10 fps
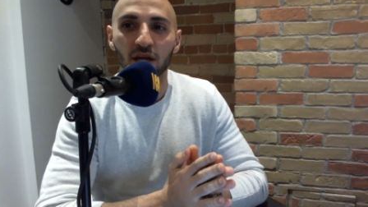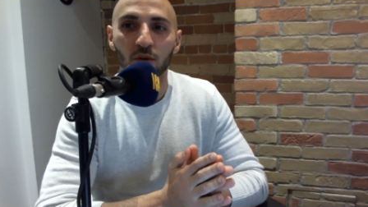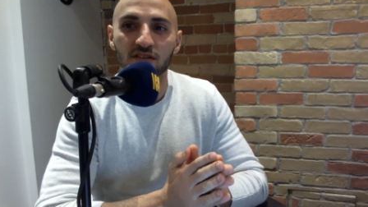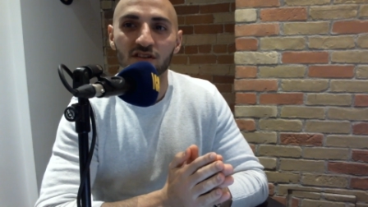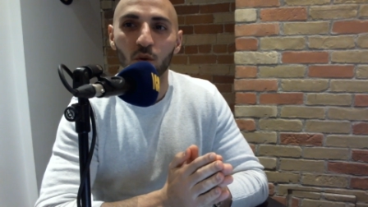
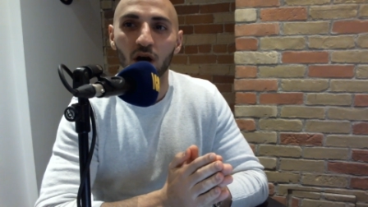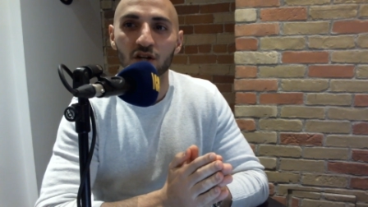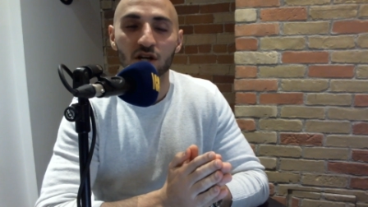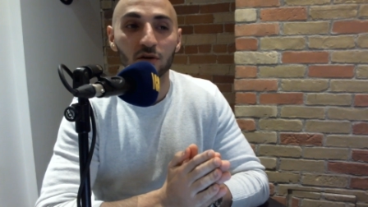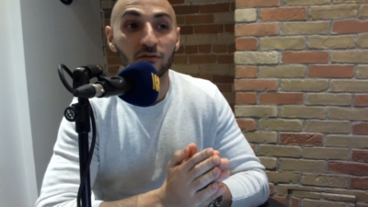ones to
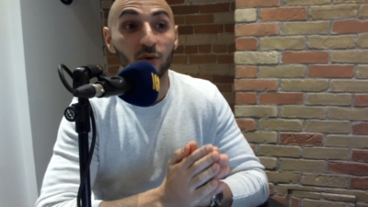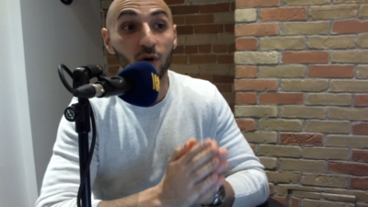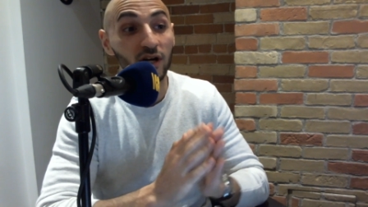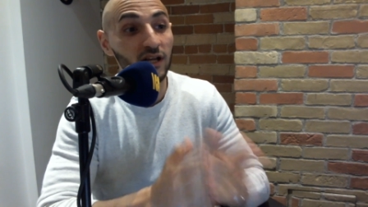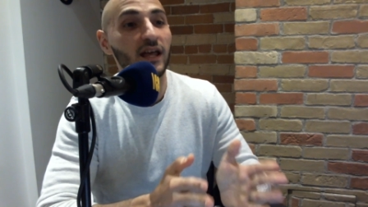watch out
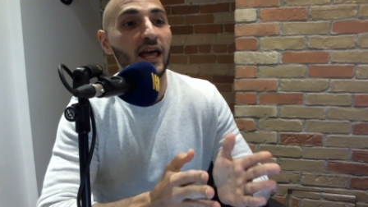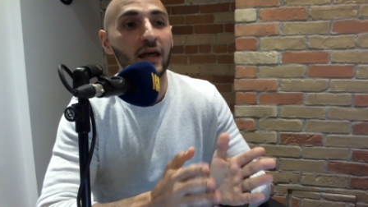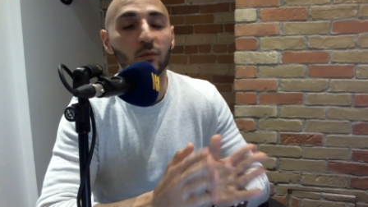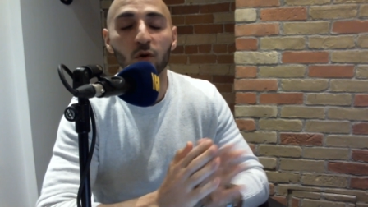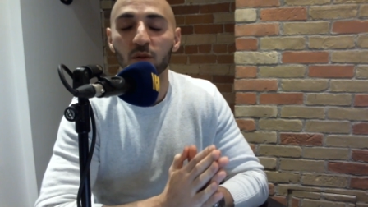for,
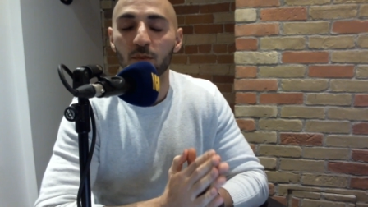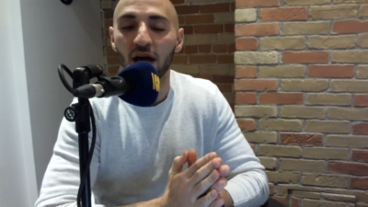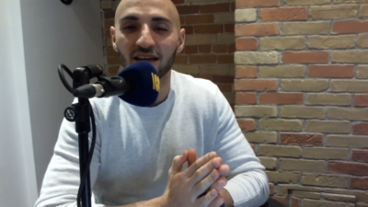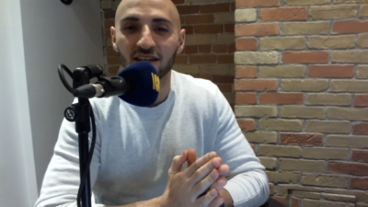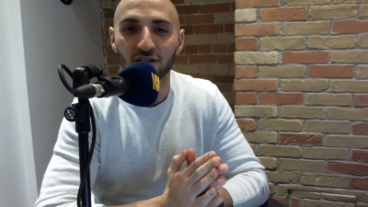and we'll be
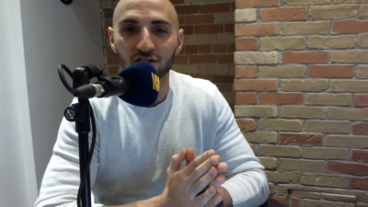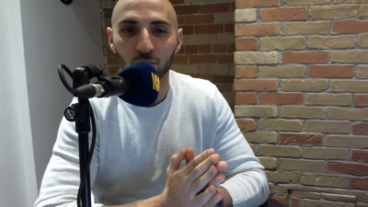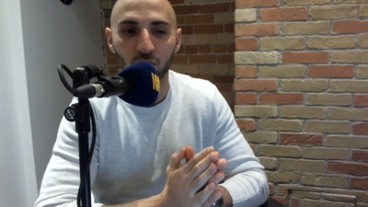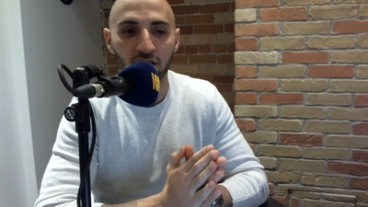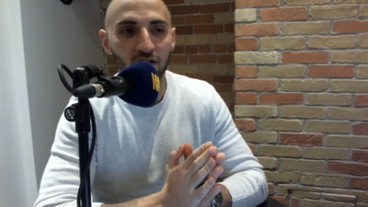back here to
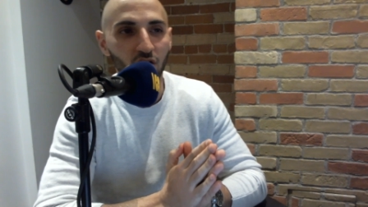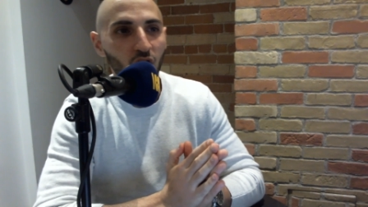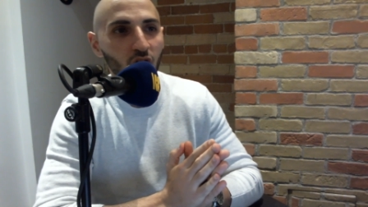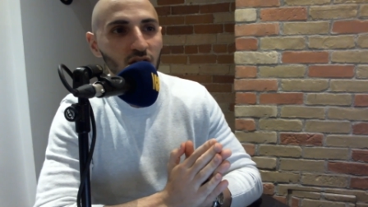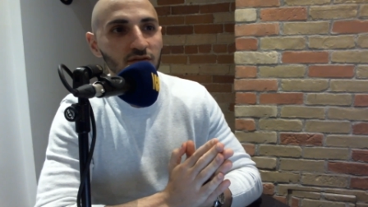break
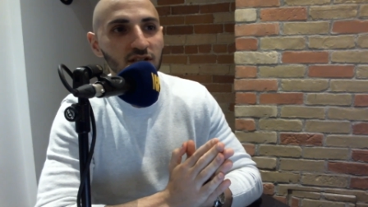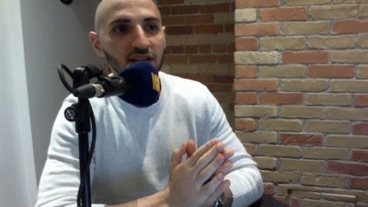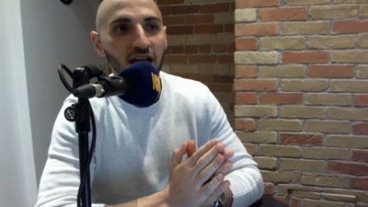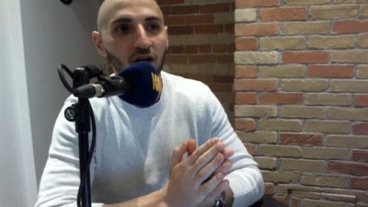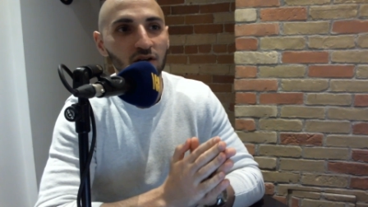all of it
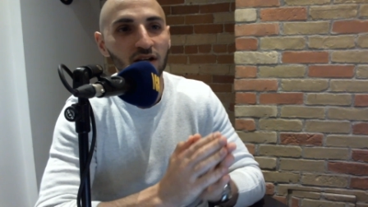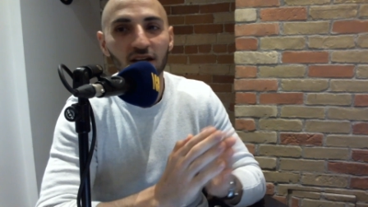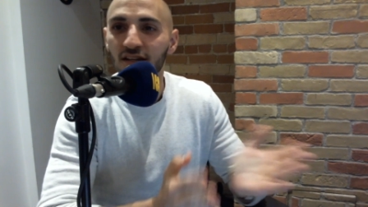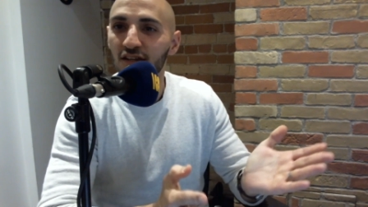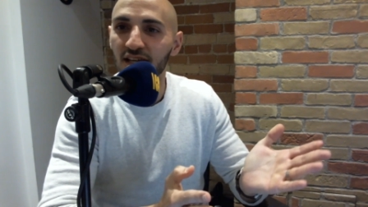down.
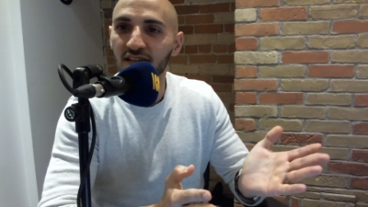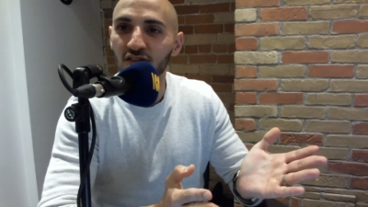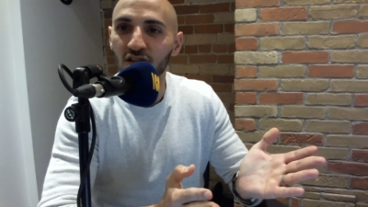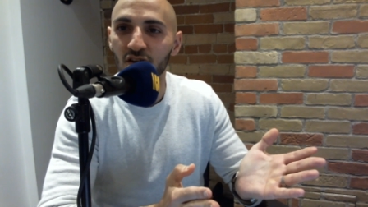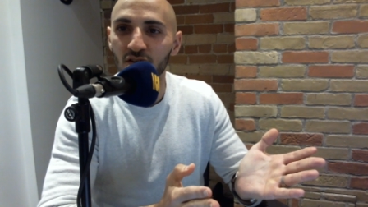You get to
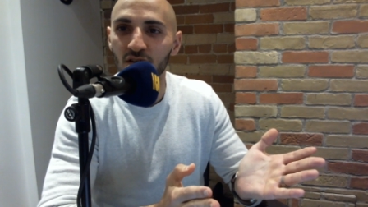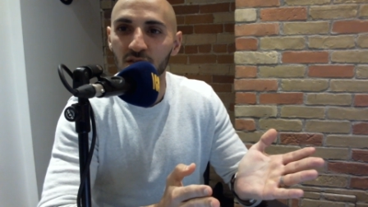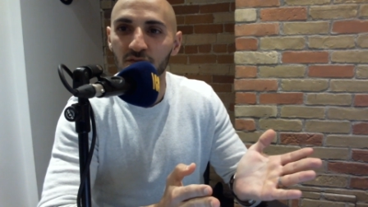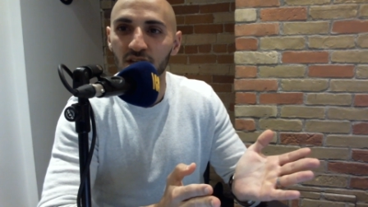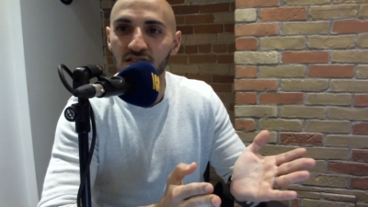look at our
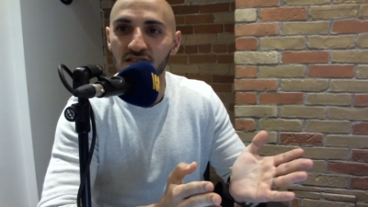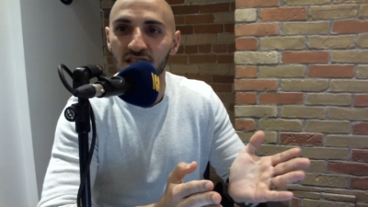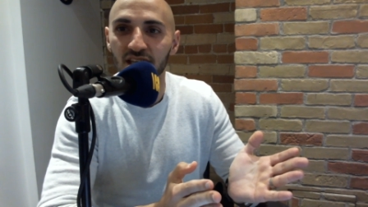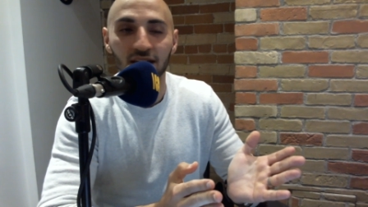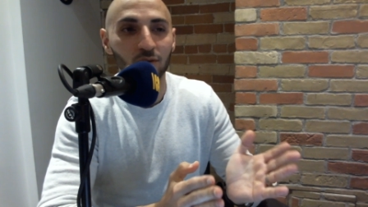lovely faces
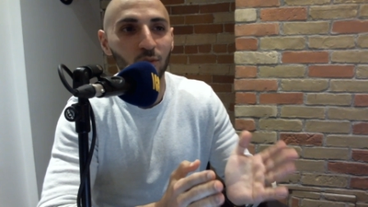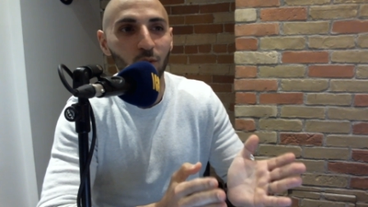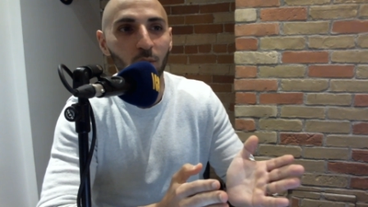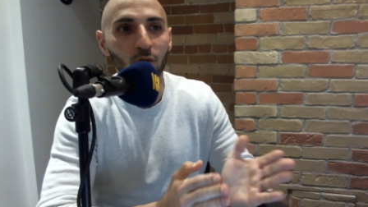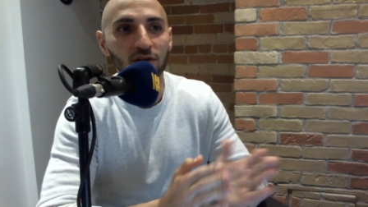again
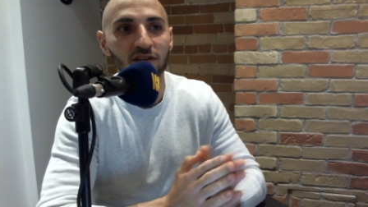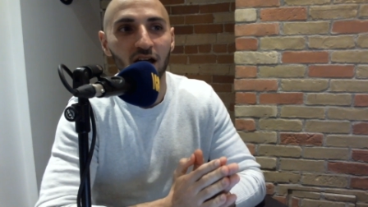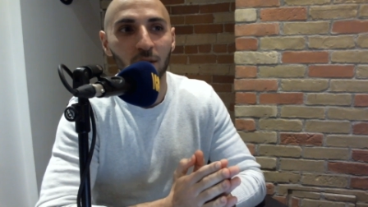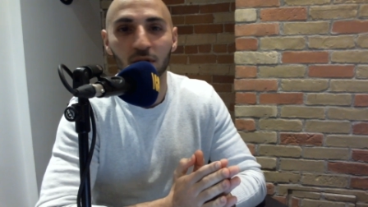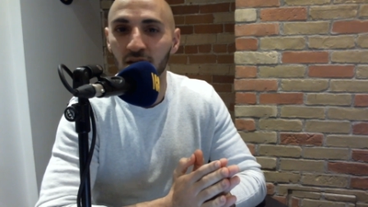one more
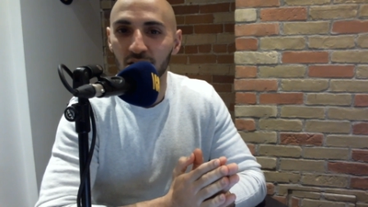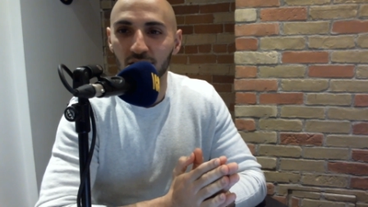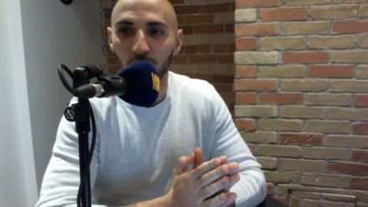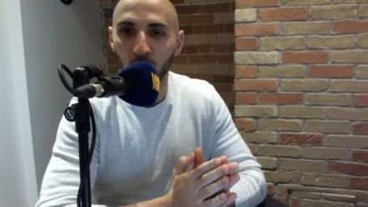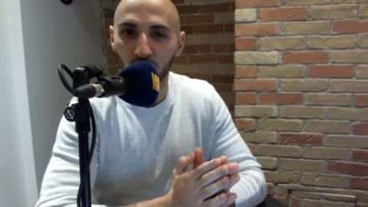time.
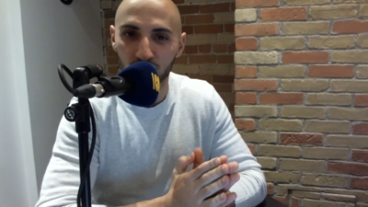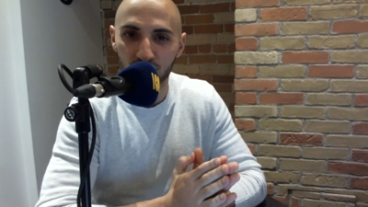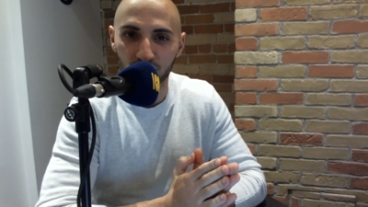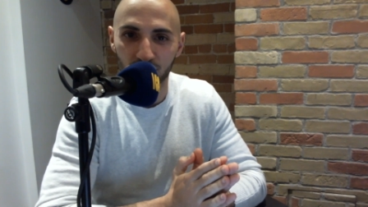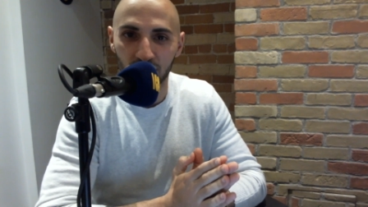
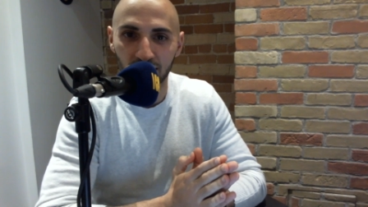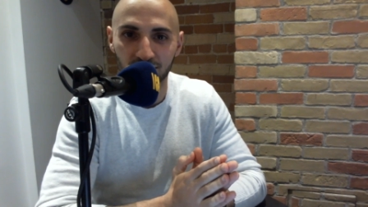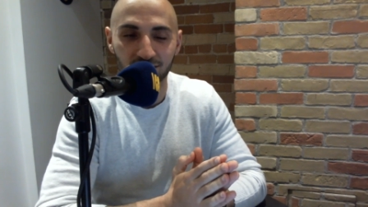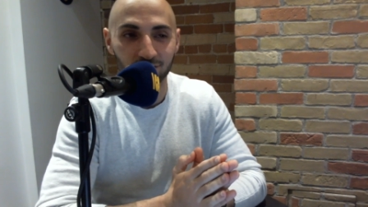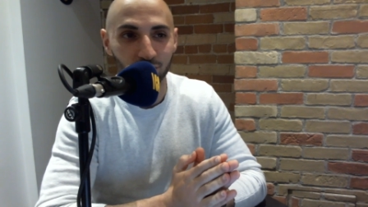Apologies for that.
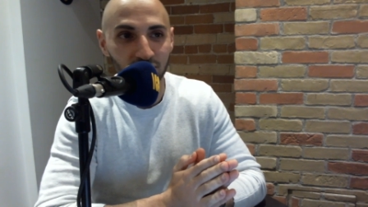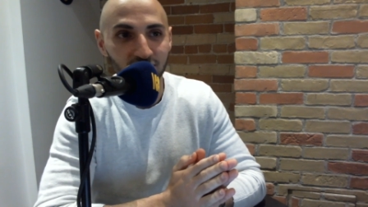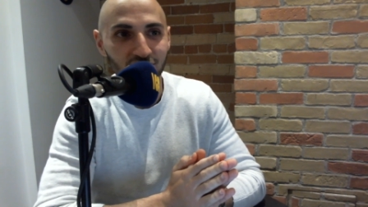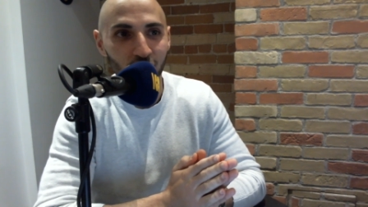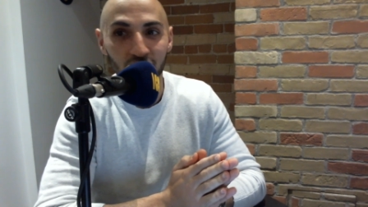Really
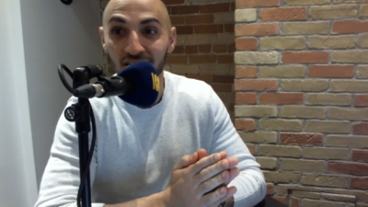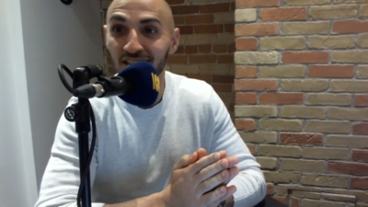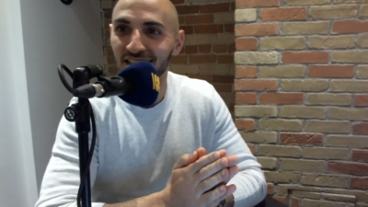sorry.